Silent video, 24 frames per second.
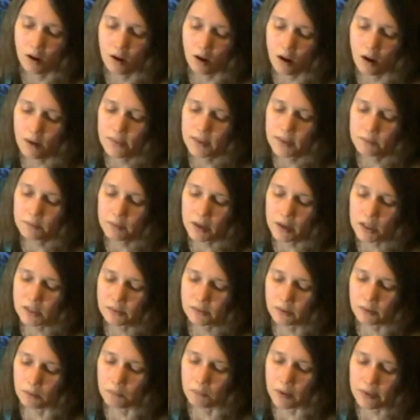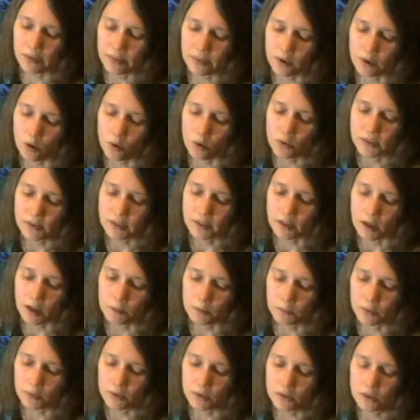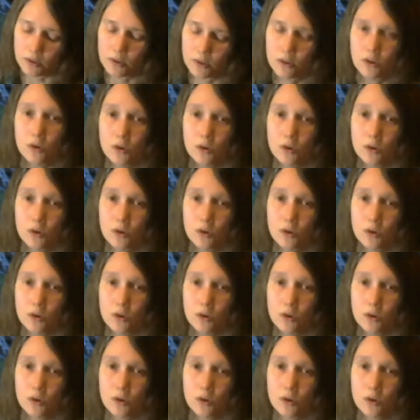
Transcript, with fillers: all the males from a month old and upward,